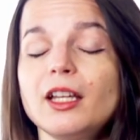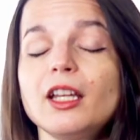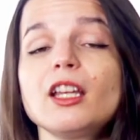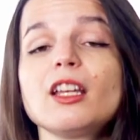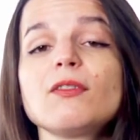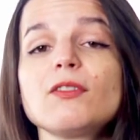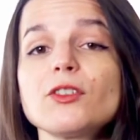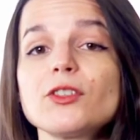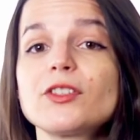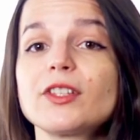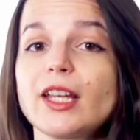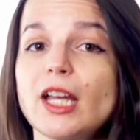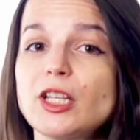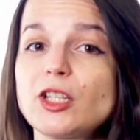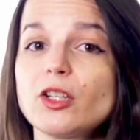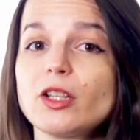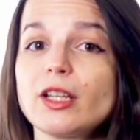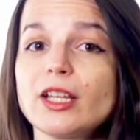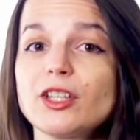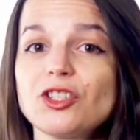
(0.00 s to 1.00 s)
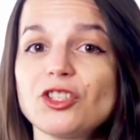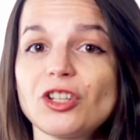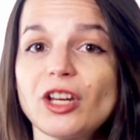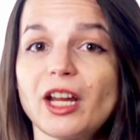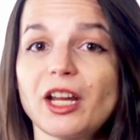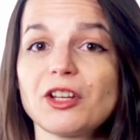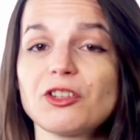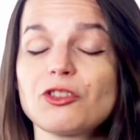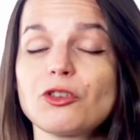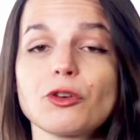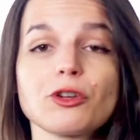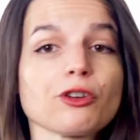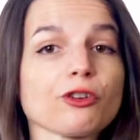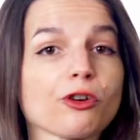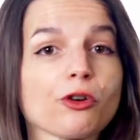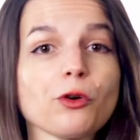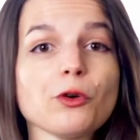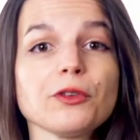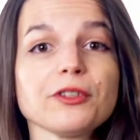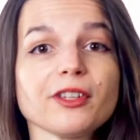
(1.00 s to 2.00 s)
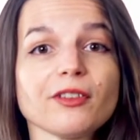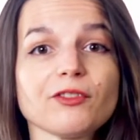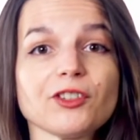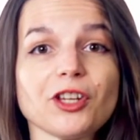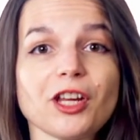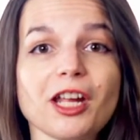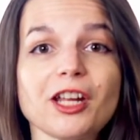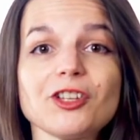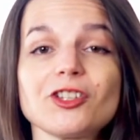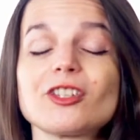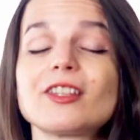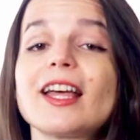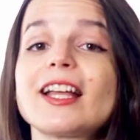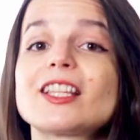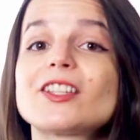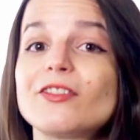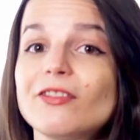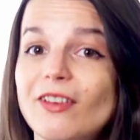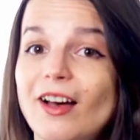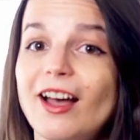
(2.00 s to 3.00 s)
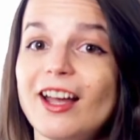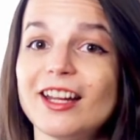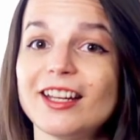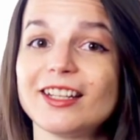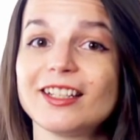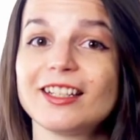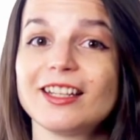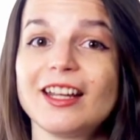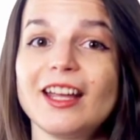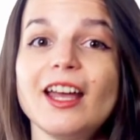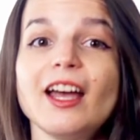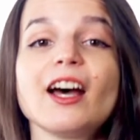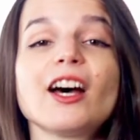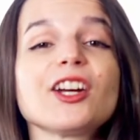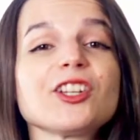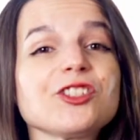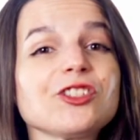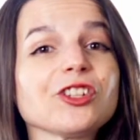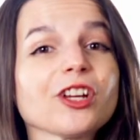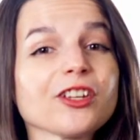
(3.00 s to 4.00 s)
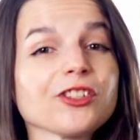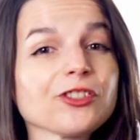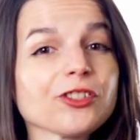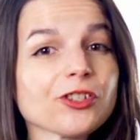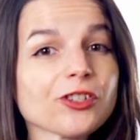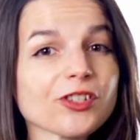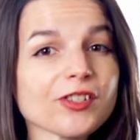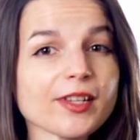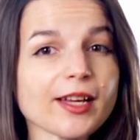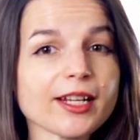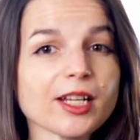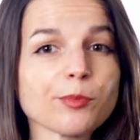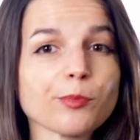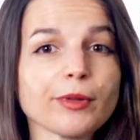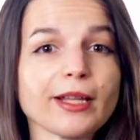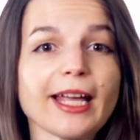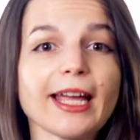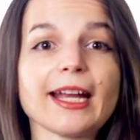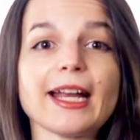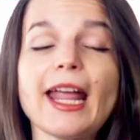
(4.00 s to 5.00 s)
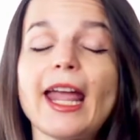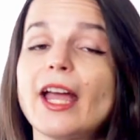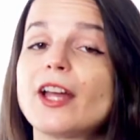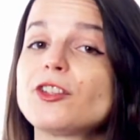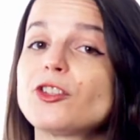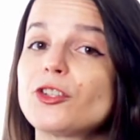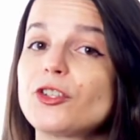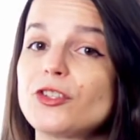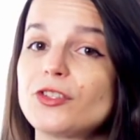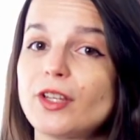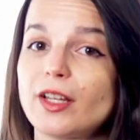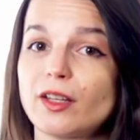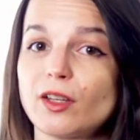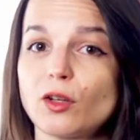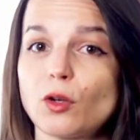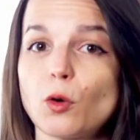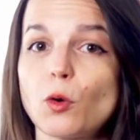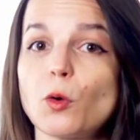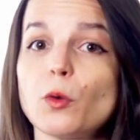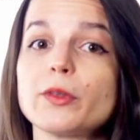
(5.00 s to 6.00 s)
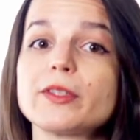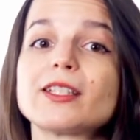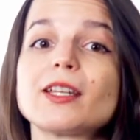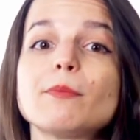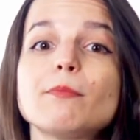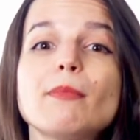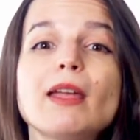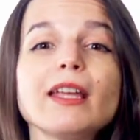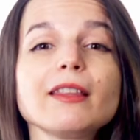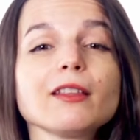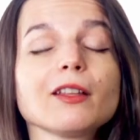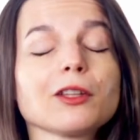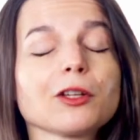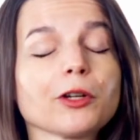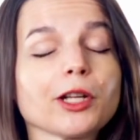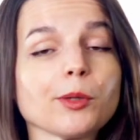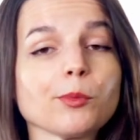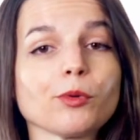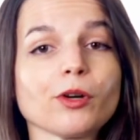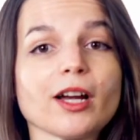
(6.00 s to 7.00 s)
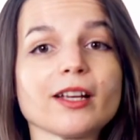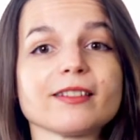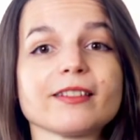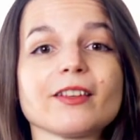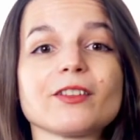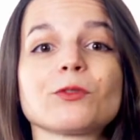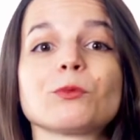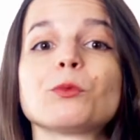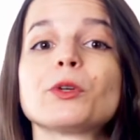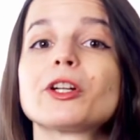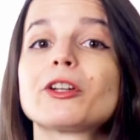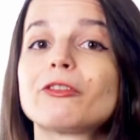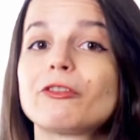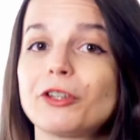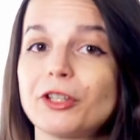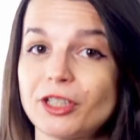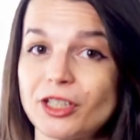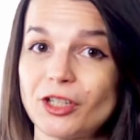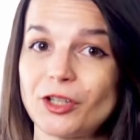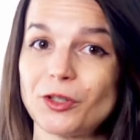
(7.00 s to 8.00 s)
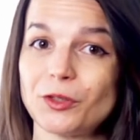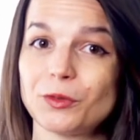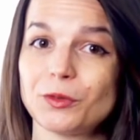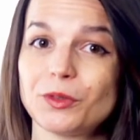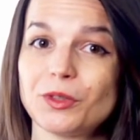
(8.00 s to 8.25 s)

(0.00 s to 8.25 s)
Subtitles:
If your schedule has changed or your goals have changed, that's fine. Adjust your study plan and your study goals to make the learning process work for you.